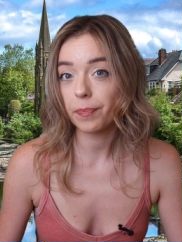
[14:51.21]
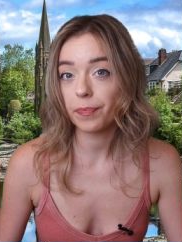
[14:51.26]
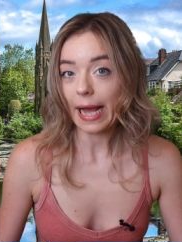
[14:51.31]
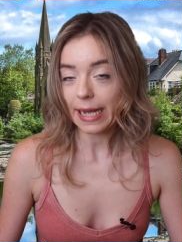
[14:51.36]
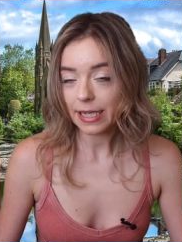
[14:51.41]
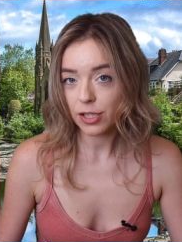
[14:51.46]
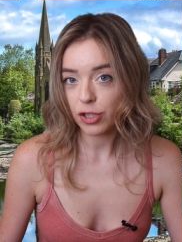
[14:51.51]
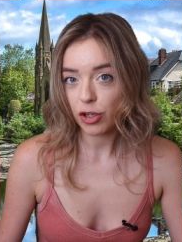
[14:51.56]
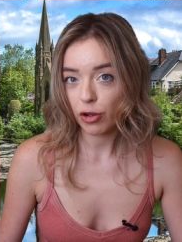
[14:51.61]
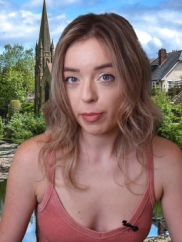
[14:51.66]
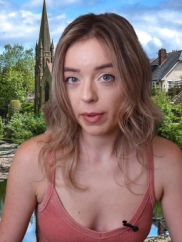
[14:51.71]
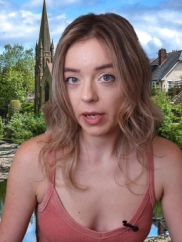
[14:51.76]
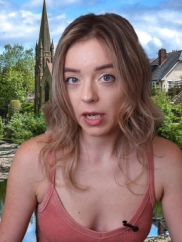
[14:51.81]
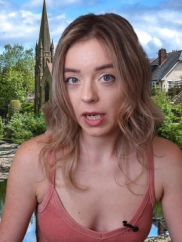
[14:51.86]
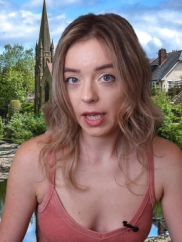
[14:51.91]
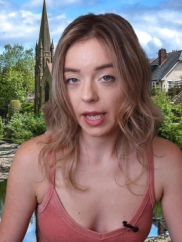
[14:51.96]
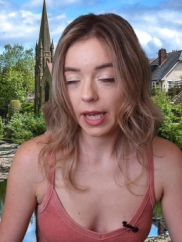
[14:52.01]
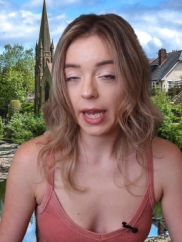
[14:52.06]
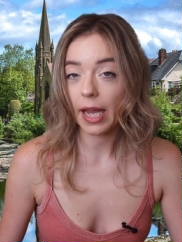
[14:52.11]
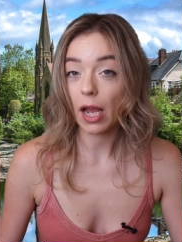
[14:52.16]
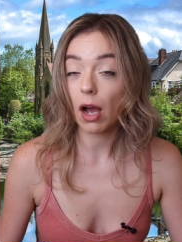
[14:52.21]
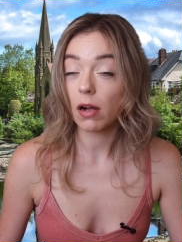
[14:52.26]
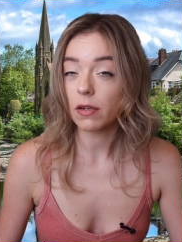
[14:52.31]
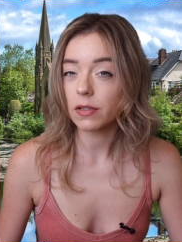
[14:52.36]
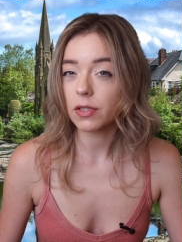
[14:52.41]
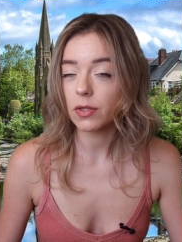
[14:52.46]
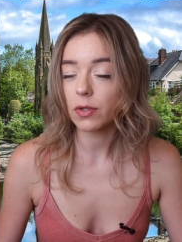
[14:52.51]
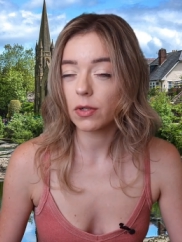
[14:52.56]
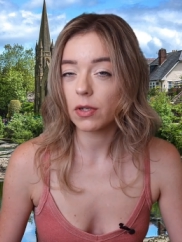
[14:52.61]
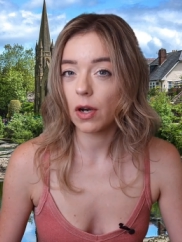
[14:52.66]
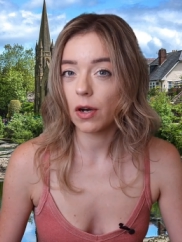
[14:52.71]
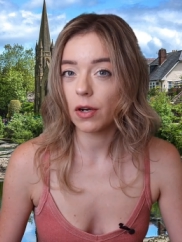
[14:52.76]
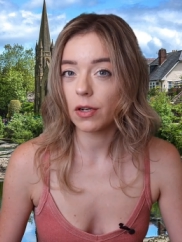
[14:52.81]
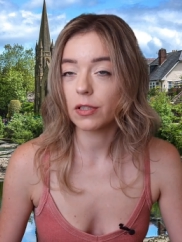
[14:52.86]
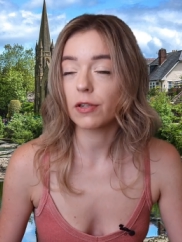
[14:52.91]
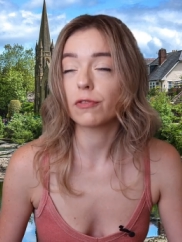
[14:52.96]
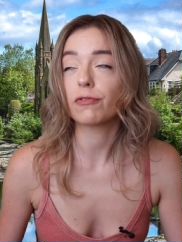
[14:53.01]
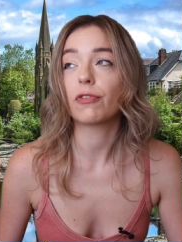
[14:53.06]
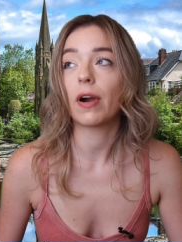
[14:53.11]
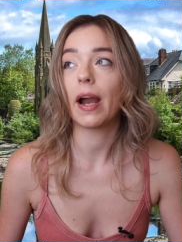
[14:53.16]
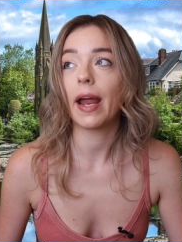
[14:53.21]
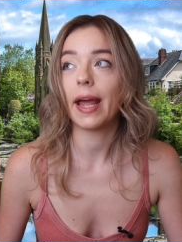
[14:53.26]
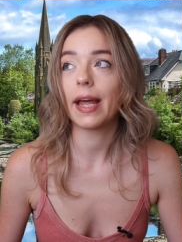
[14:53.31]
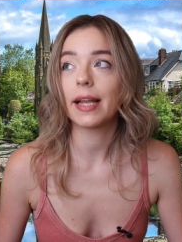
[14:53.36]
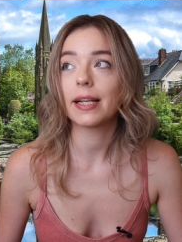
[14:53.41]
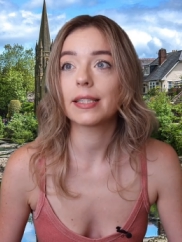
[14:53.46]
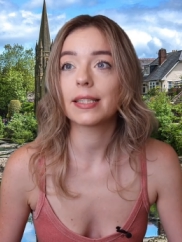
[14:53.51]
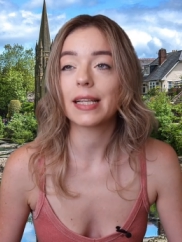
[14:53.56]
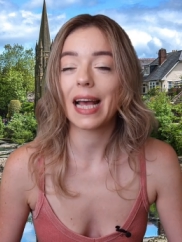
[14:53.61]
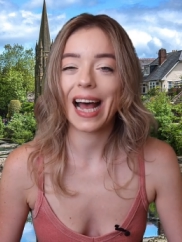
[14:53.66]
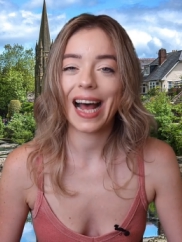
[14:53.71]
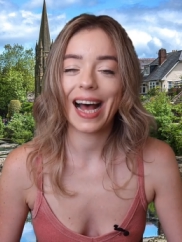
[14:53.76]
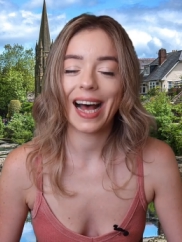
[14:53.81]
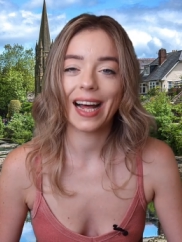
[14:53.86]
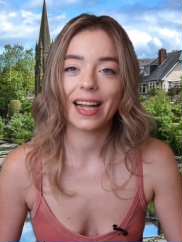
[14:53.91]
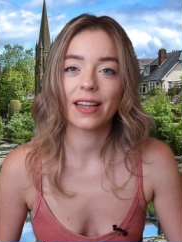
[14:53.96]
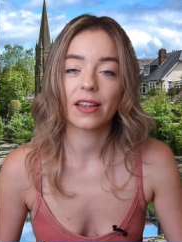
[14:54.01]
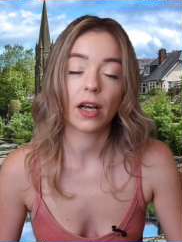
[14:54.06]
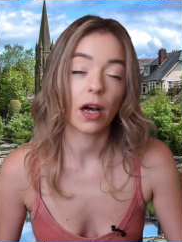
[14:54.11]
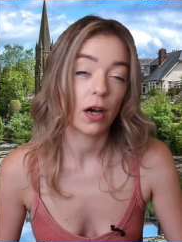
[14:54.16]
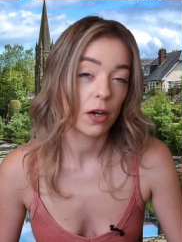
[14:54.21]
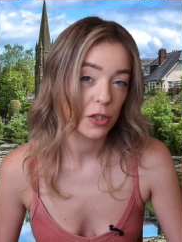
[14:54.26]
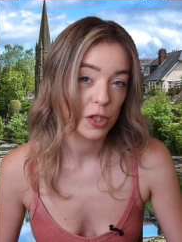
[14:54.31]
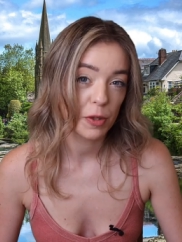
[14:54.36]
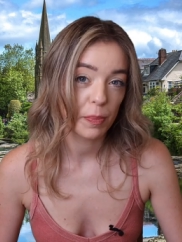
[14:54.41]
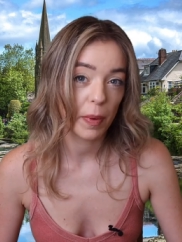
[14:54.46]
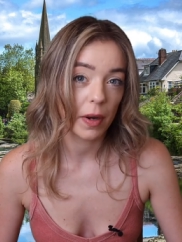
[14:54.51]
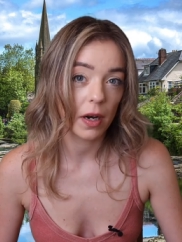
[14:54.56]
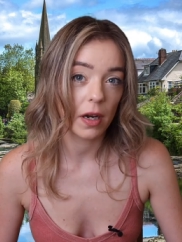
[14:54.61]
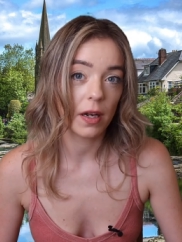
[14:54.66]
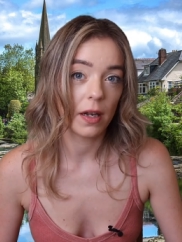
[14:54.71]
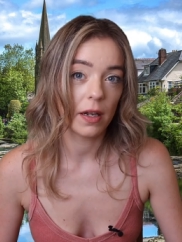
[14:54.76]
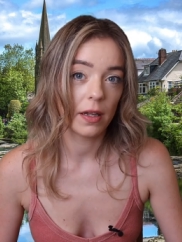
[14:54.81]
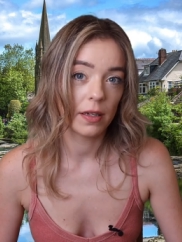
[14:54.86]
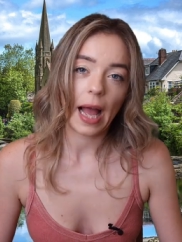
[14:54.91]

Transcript: Assumingly, he also called friends and the hospital,